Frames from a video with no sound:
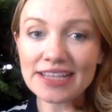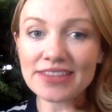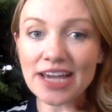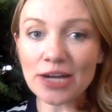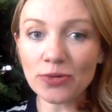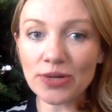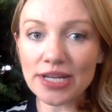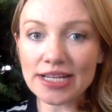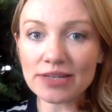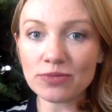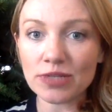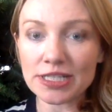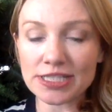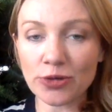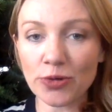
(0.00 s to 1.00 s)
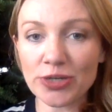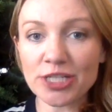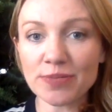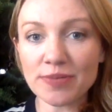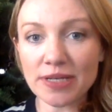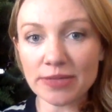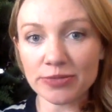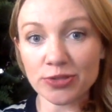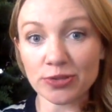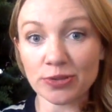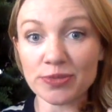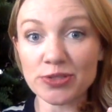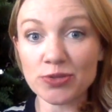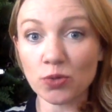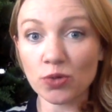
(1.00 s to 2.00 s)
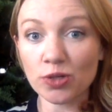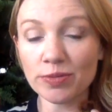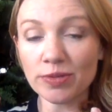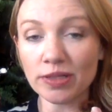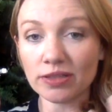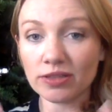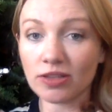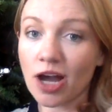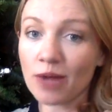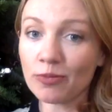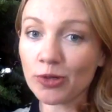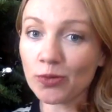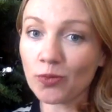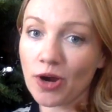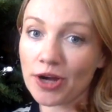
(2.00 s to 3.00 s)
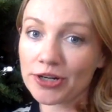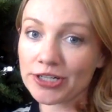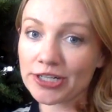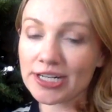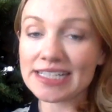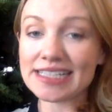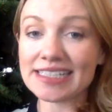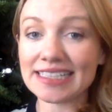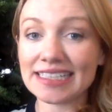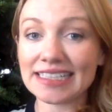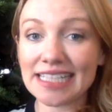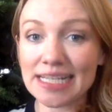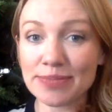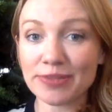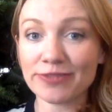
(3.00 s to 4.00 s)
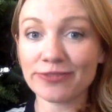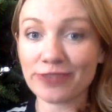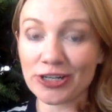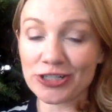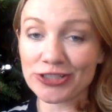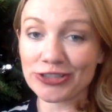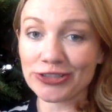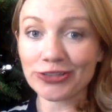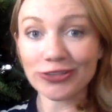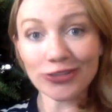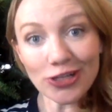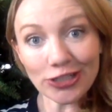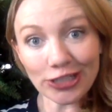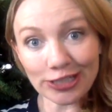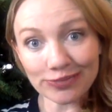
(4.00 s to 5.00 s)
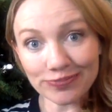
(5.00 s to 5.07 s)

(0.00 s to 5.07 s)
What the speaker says: That way, it's going to be able to absorb a lot more water, and it's going to keep it fresher longer.